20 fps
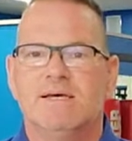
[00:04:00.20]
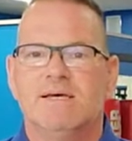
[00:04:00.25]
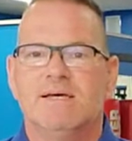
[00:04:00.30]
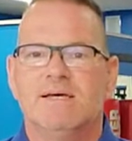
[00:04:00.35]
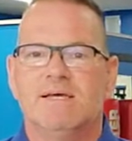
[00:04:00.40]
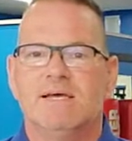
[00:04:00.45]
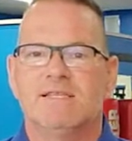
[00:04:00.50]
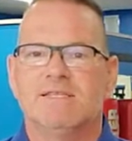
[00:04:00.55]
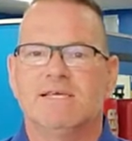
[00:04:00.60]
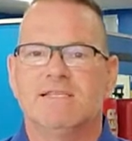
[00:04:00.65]

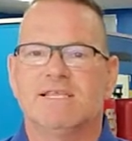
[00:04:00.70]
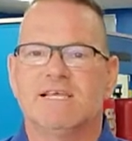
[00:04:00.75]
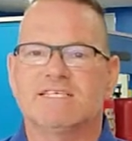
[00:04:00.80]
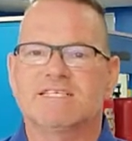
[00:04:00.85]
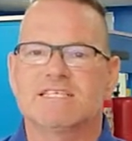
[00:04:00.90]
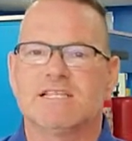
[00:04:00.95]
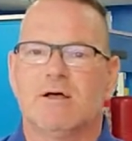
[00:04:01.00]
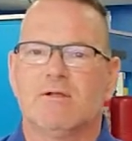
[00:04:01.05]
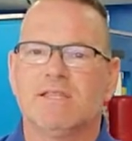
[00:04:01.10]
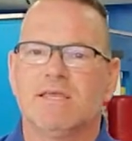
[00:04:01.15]
And then they
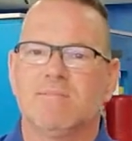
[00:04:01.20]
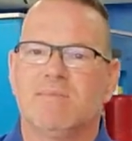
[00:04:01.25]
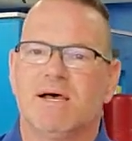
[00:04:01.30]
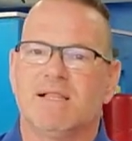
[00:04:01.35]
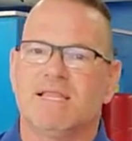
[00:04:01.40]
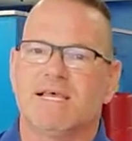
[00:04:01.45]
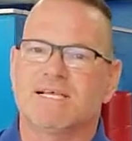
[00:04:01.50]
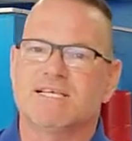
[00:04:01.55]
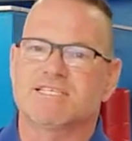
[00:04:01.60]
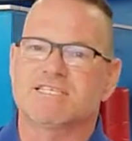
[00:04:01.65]
slowly melt
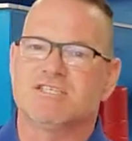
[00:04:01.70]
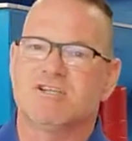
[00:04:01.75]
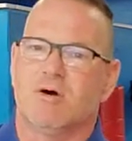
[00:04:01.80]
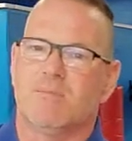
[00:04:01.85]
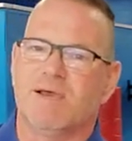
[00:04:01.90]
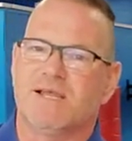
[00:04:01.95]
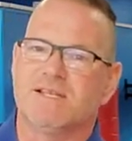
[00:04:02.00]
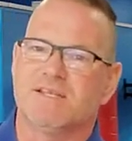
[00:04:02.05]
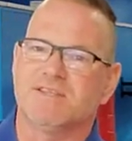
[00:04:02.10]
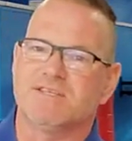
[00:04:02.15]
like a
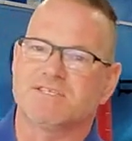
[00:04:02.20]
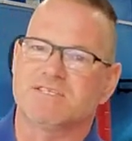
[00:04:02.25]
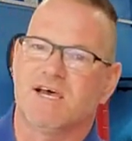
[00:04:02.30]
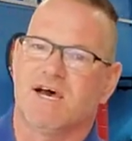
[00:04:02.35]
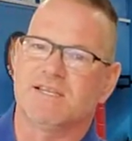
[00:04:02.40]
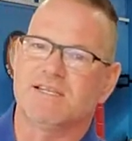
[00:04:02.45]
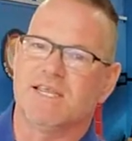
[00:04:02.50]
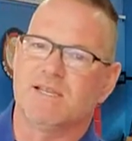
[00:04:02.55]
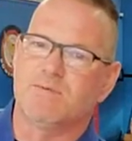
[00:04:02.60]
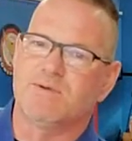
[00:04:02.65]
snowman in the
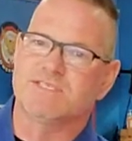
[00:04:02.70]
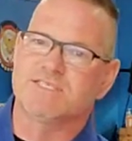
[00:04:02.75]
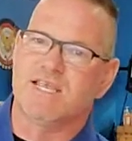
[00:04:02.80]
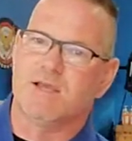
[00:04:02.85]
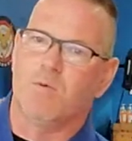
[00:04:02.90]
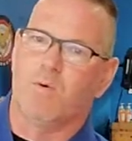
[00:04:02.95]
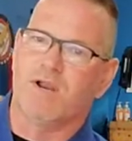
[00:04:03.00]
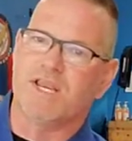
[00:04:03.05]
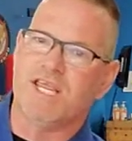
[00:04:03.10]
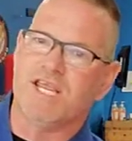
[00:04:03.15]
sun and we say,
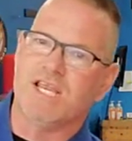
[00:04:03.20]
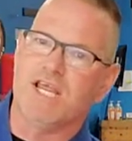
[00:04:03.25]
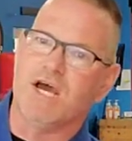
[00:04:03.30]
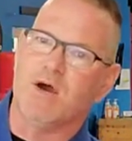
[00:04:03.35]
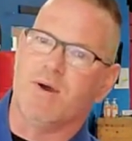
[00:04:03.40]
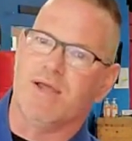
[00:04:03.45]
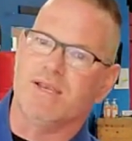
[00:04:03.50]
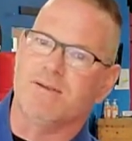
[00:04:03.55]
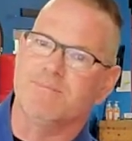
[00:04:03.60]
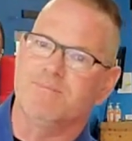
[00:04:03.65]
what are you
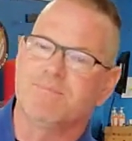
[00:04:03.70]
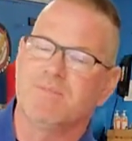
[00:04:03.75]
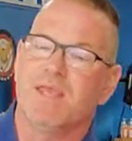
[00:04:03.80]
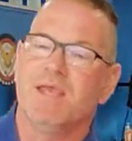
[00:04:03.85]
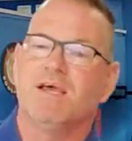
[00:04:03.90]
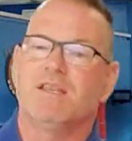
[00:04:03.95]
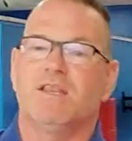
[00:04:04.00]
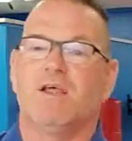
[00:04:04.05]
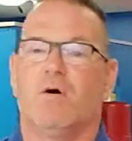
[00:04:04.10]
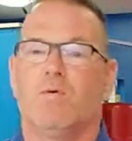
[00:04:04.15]
doing?
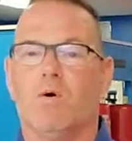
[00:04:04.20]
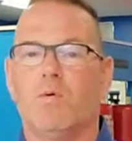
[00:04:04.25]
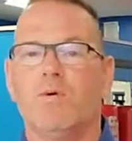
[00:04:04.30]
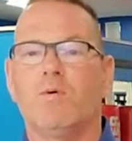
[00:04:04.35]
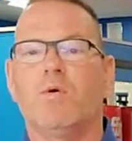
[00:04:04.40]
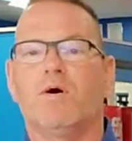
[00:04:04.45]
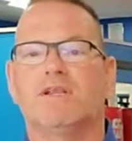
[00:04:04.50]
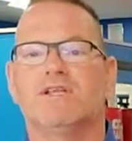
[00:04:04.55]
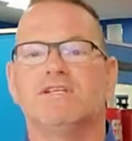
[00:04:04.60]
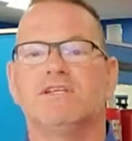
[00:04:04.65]
No, what we
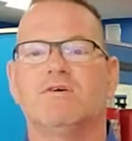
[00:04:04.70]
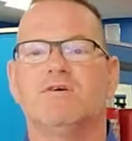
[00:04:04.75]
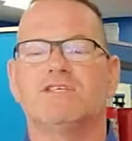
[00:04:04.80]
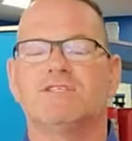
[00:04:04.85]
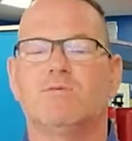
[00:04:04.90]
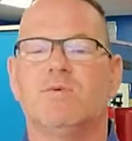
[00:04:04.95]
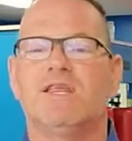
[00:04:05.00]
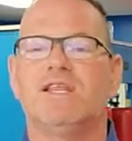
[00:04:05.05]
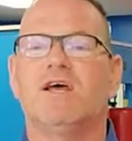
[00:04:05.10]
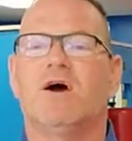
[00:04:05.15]
want to do
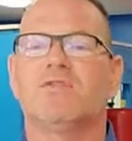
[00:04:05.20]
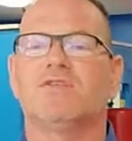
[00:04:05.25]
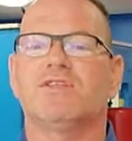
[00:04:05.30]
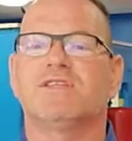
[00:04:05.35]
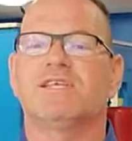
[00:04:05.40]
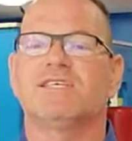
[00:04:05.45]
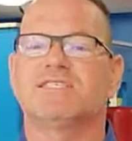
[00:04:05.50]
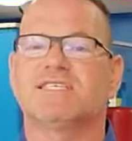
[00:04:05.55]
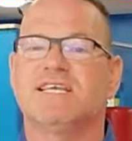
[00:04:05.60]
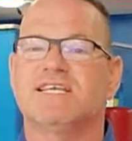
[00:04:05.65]
is we know that
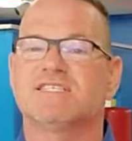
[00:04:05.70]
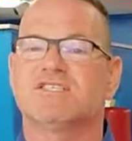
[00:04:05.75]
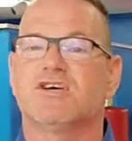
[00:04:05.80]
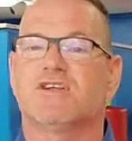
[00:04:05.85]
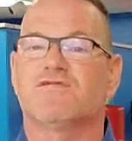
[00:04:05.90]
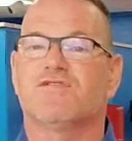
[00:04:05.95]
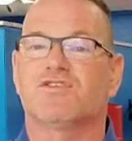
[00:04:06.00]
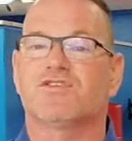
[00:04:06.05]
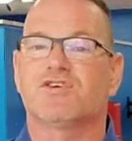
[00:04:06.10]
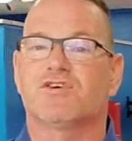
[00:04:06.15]
this kid's
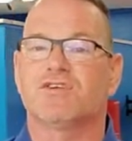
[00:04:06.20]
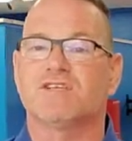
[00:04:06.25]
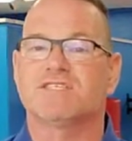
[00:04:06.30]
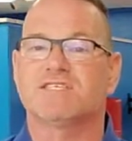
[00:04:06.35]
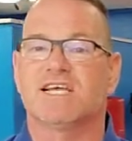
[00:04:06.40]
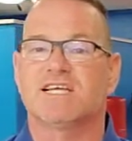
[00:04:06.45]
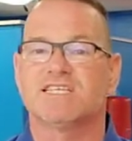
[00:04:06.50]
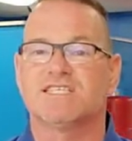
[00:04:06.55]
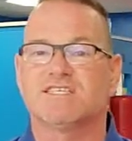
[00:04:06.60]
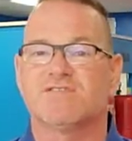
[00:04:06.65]
good for 30
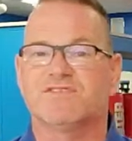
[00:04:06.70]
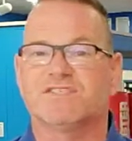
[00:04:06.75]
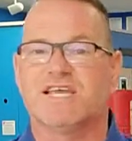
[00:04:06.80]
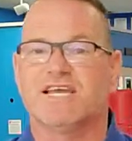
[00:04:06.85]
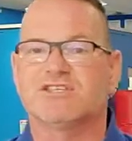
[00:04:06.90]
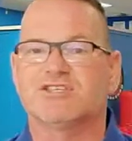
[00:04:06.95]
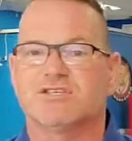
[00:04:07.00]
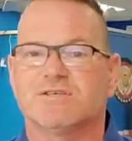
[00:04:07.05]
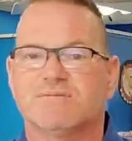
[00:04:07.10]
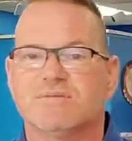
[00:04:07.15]
seconds of
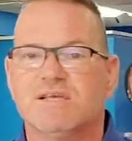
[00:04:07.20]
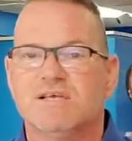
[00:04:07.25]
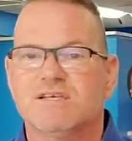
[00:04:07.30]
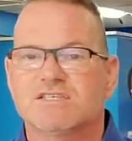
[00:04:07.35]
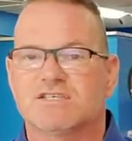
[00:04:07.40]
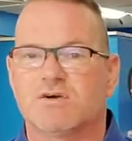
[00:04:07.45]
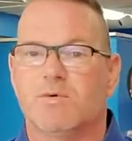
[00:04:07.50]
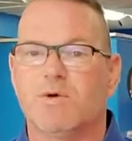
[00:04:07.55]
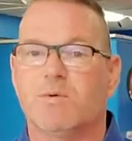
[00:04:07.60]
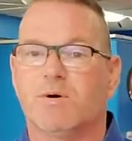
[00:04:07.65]
attention.
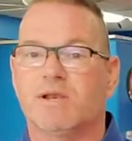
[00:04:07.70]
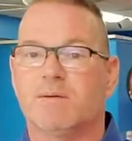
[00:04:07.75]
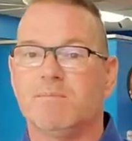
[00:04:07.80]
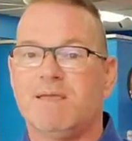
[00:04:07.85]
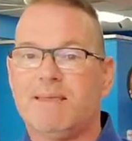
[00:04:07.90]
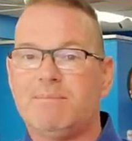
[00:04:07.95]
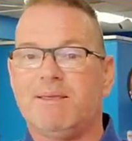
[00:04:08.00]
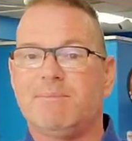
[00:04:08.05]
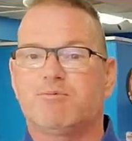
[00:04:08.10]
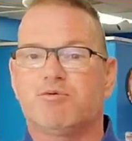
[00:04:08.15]
So we want to
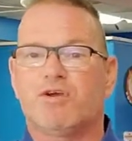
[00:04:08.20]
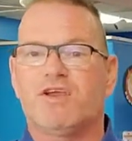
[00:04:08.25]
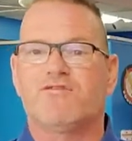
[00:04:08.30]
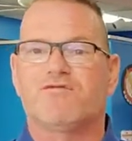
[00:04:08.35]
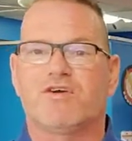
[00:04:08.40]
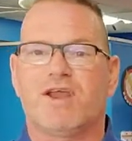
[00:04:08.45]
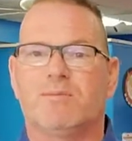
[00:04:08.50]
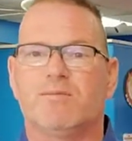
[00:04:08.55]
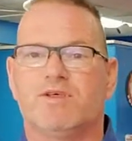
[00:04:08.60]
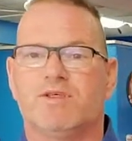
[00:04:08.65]
maybe
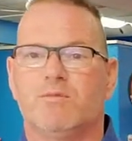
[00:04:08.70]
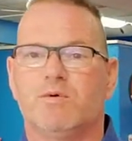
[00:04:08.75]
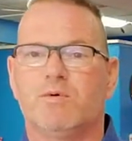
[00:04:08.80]
pre-frame with it.